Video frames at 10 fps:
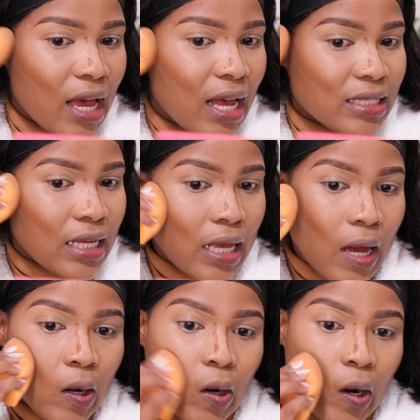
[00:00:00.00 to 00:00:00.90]
as a
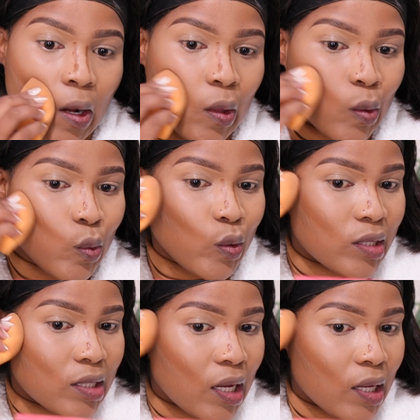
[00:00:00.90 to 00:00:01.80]
young girl who
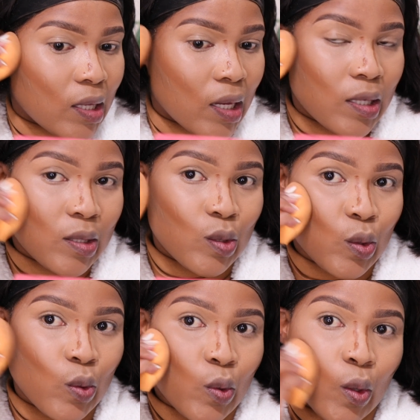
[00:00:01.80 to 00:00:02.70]
is getting to